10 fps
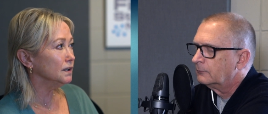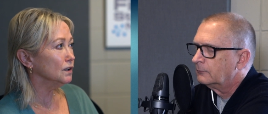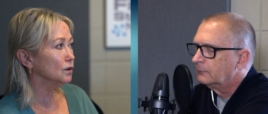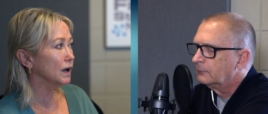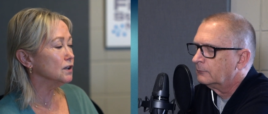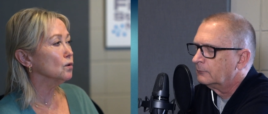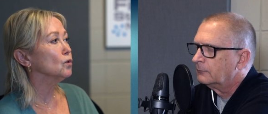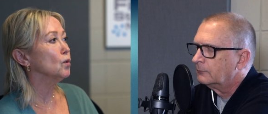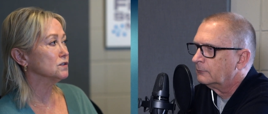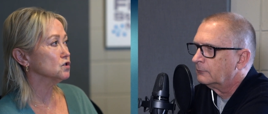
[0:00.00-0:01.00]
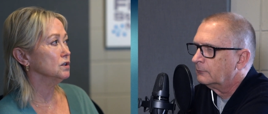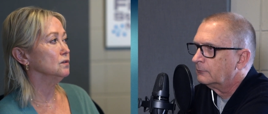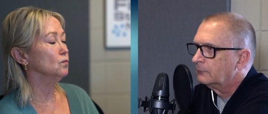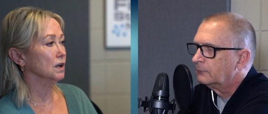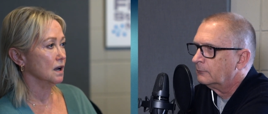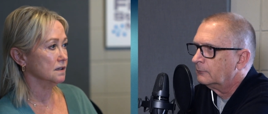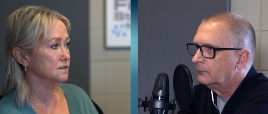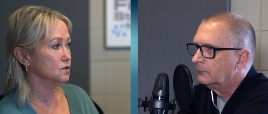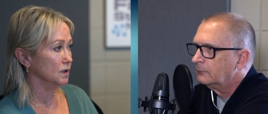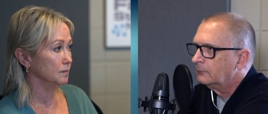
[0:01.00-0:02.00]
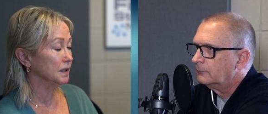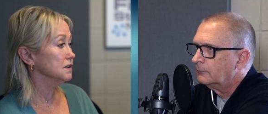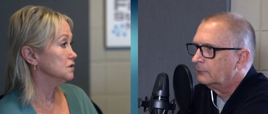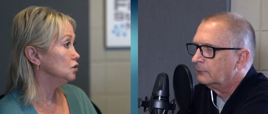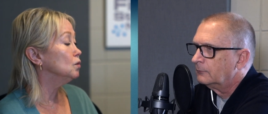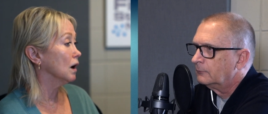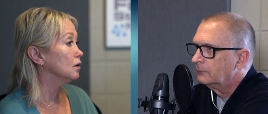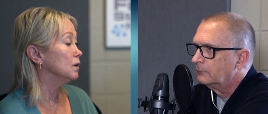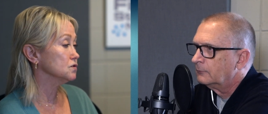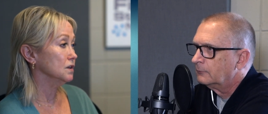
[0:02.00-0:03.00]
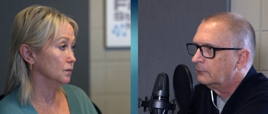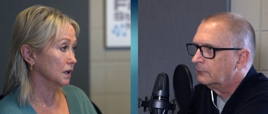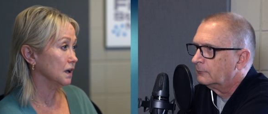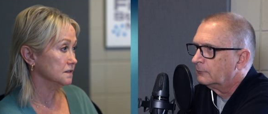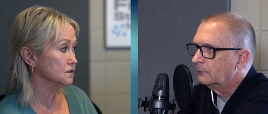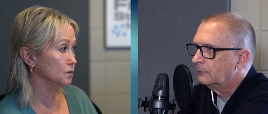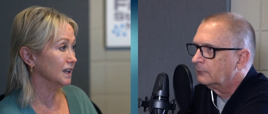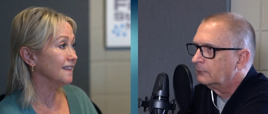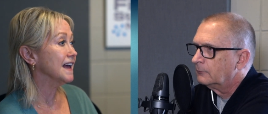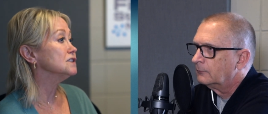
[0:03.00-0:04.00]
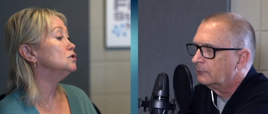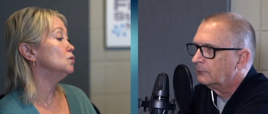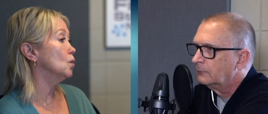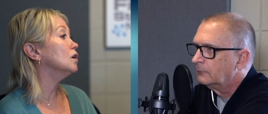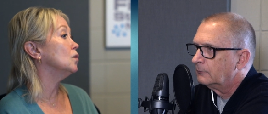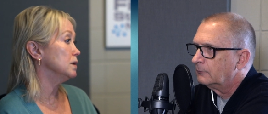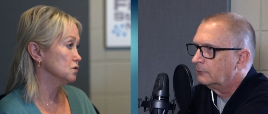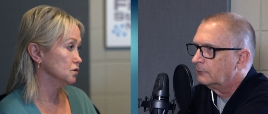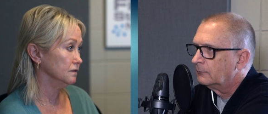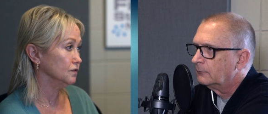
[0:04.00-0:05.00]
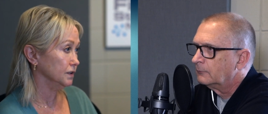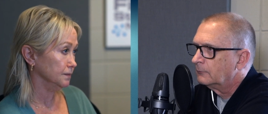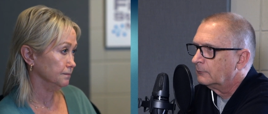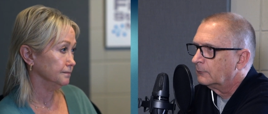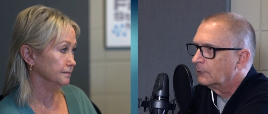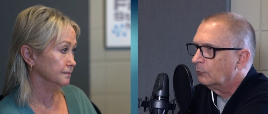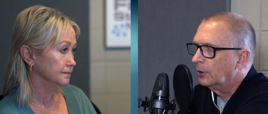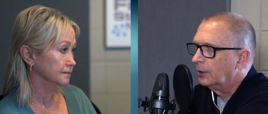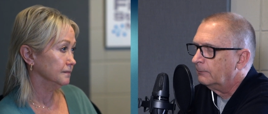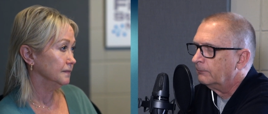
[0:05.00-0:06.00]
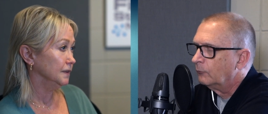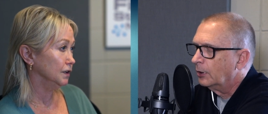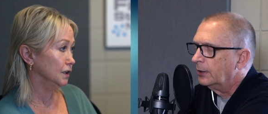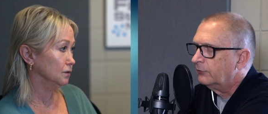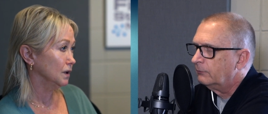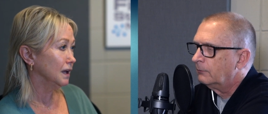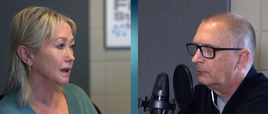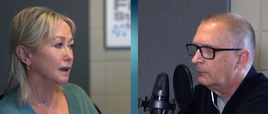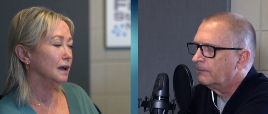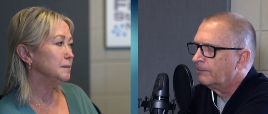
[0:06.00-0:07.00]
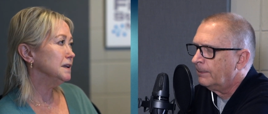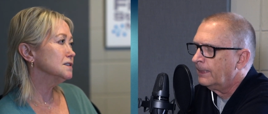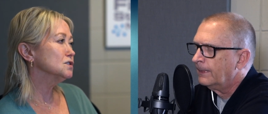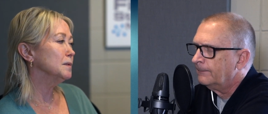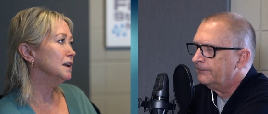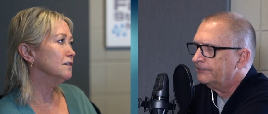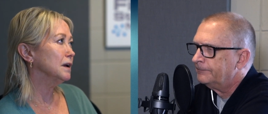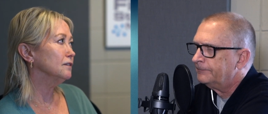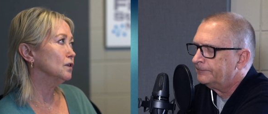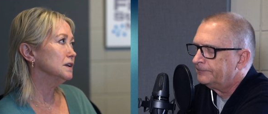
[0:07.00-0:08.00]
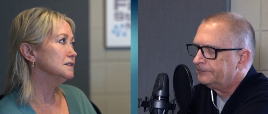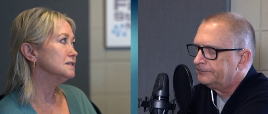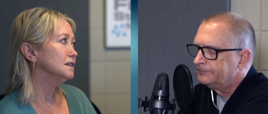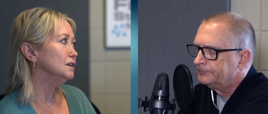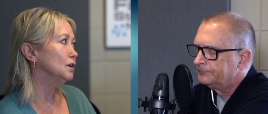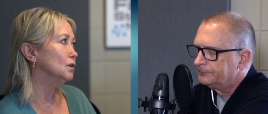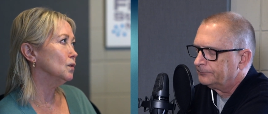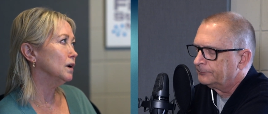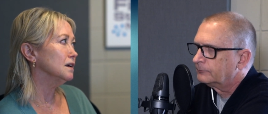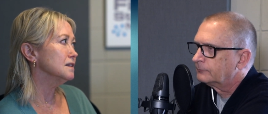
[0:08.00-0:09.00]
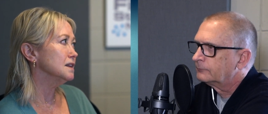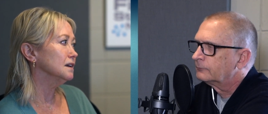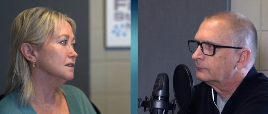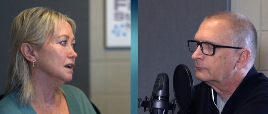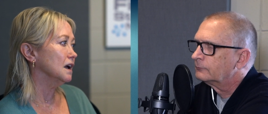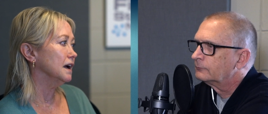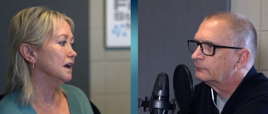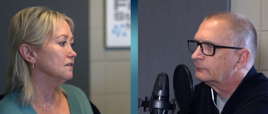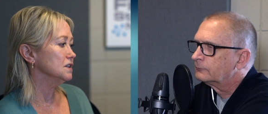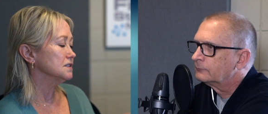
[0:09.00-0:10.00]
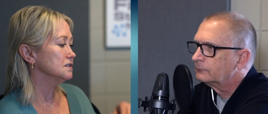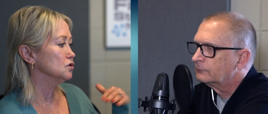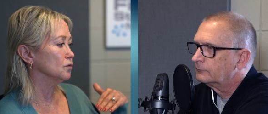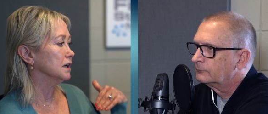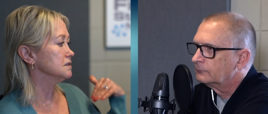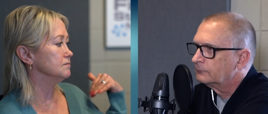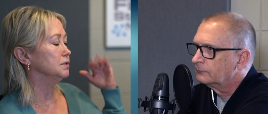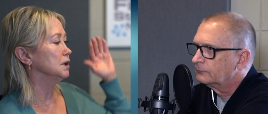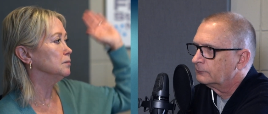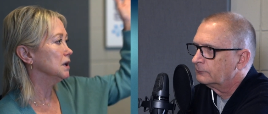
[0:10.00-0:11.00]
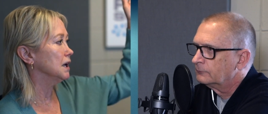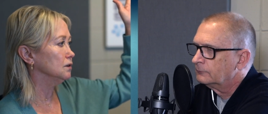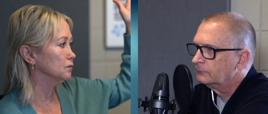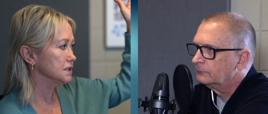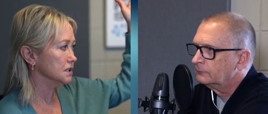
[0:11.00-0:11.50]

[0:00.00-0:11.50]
Speaker 1: you know, I don't question what God's doing because you are questioning what God's doing and that's your question for him.
Speaker 2: Right. Right. You know.
Speaker 1: I mean, so many of my friends, you know, think that I have this direct plumb line right